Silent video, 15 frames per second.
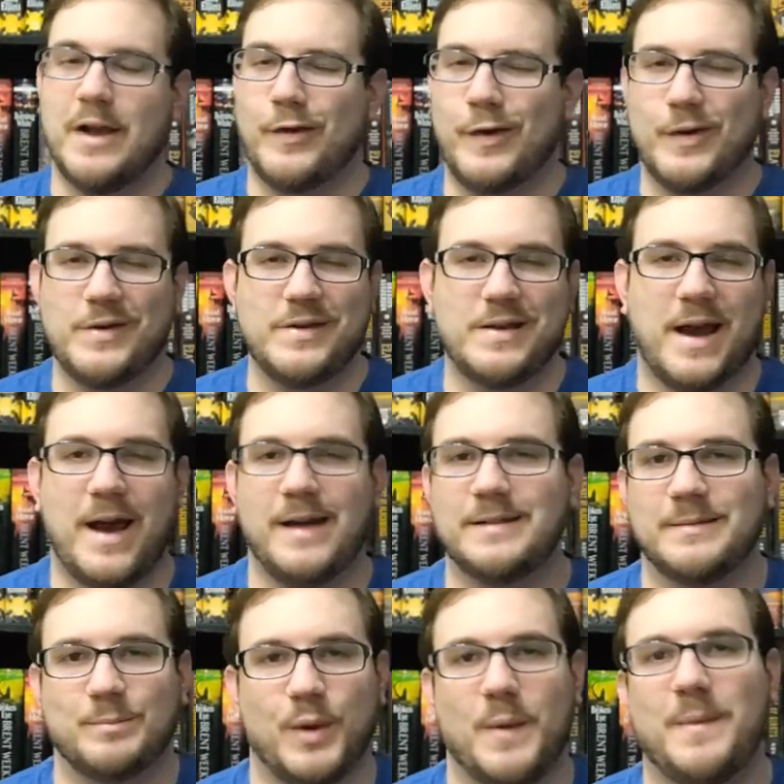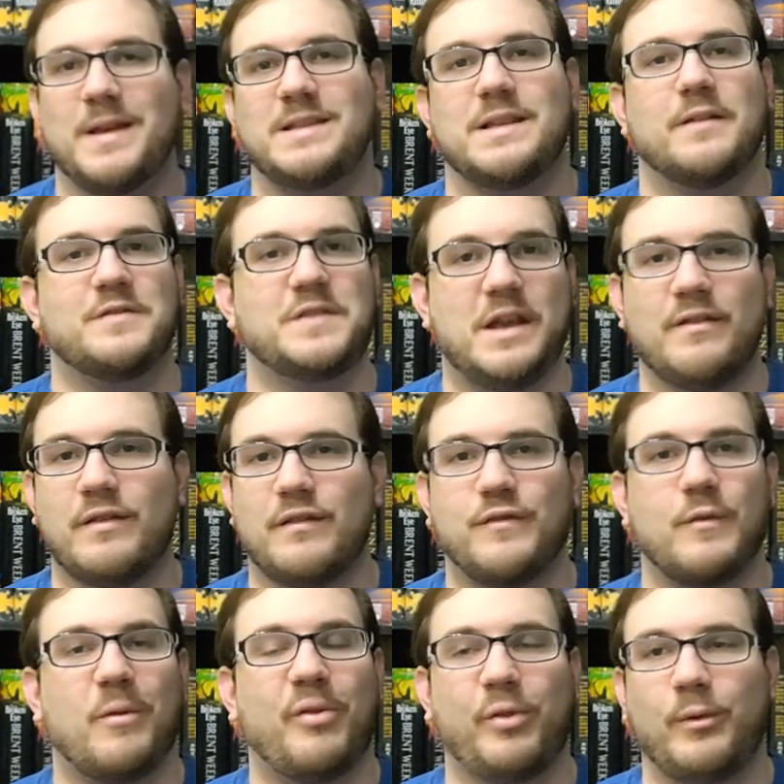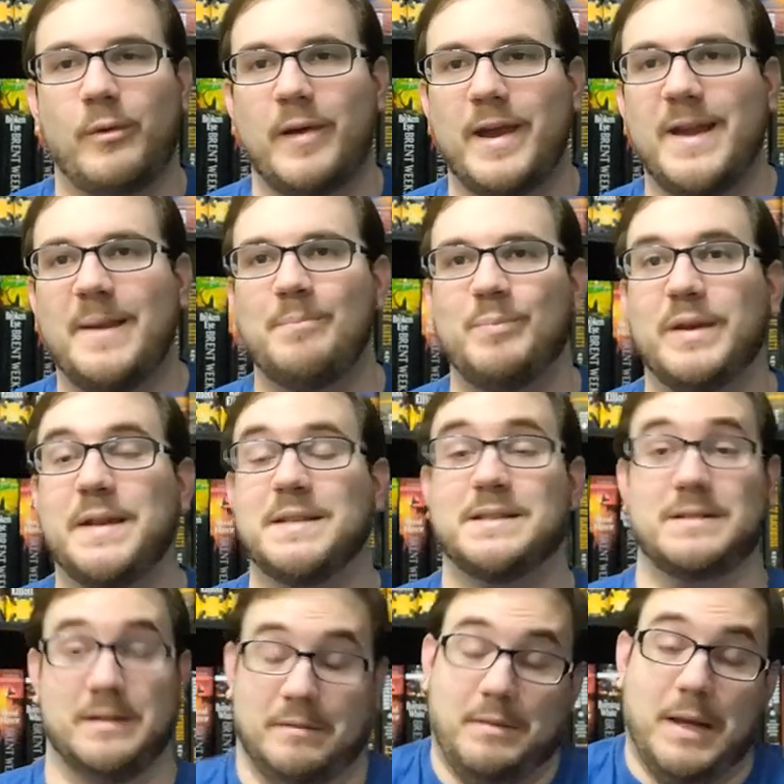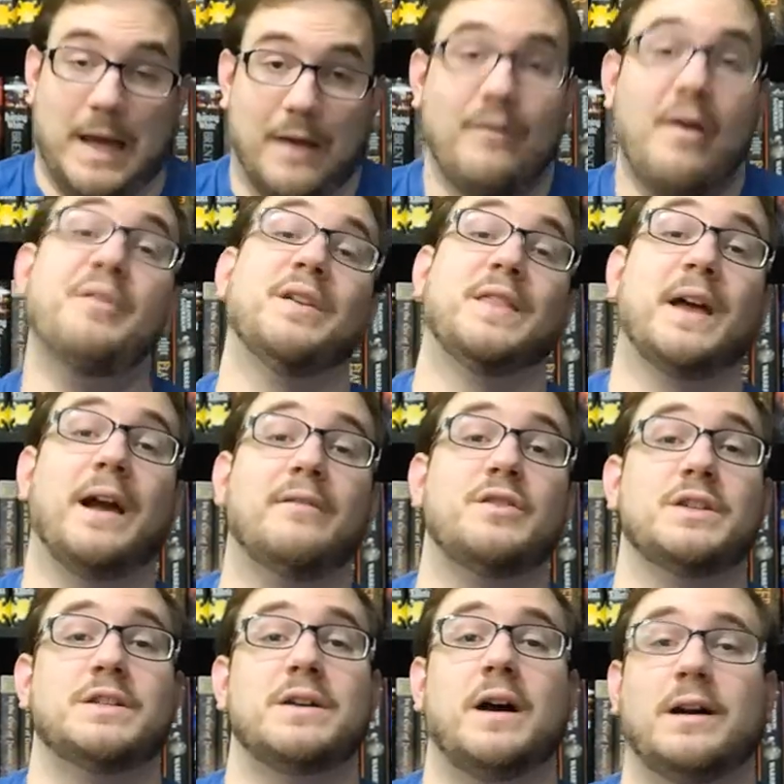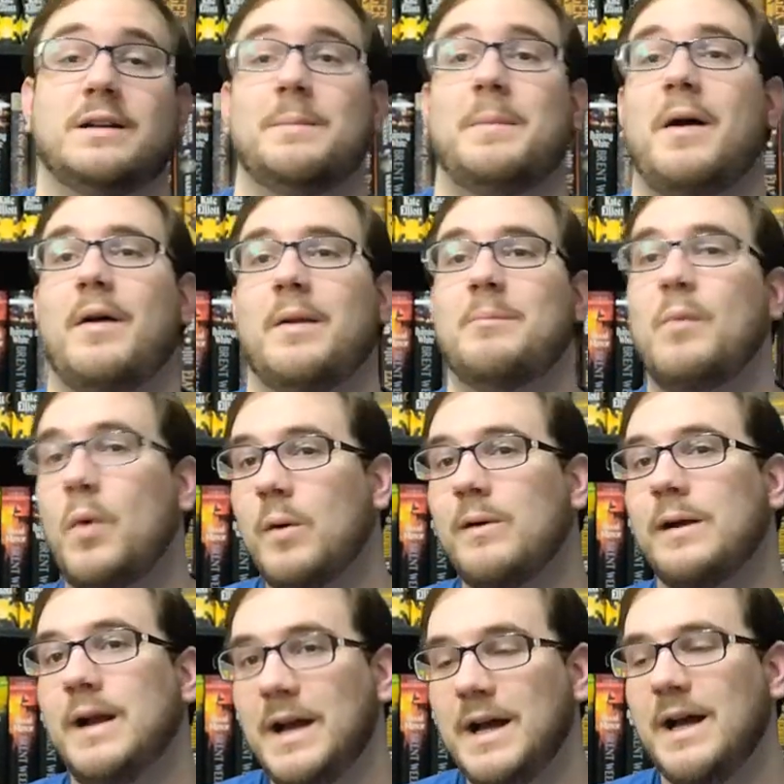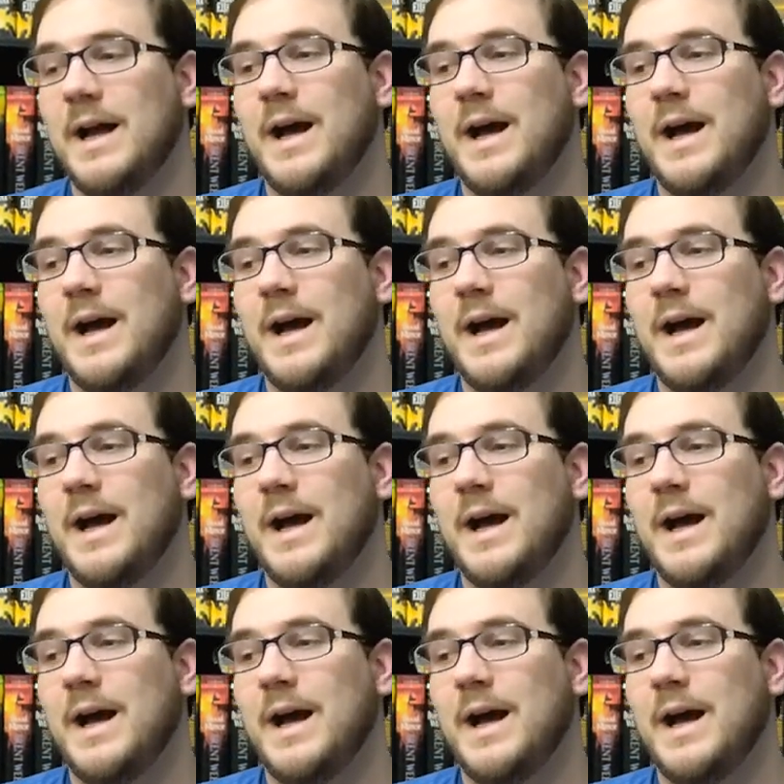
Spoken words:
I could not bring myself to give it a full 3 because of everything I've just talked about and more.